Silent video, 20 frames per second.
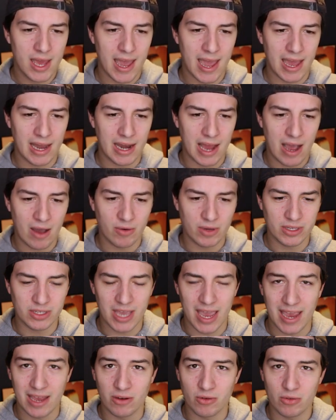and how he's
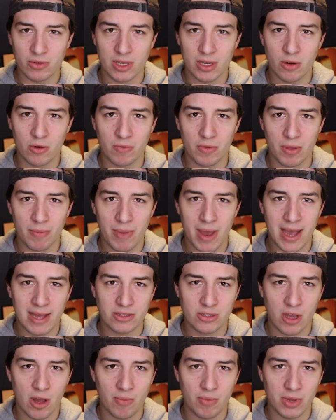handled it over the
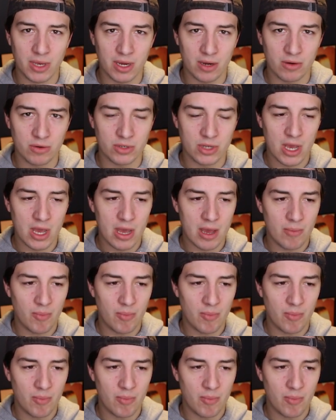past couple years.